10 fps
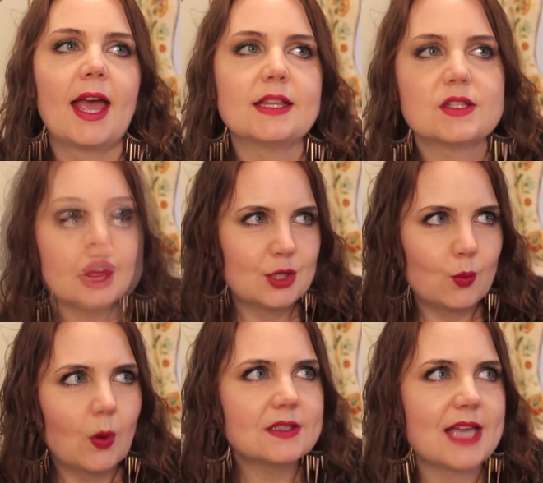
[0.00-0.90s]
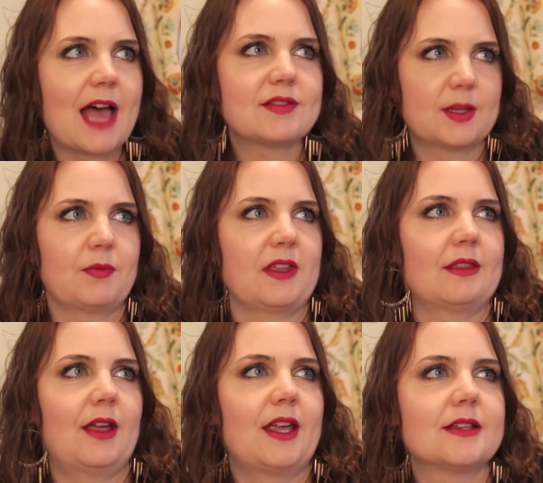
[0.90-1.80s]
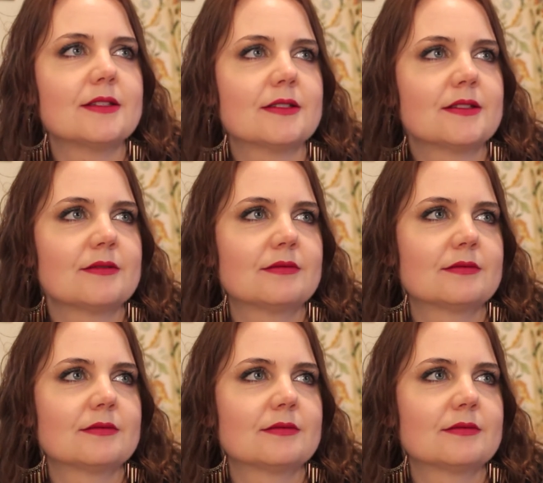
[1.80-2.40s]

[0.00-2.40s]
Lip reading: and so you want to have something that is,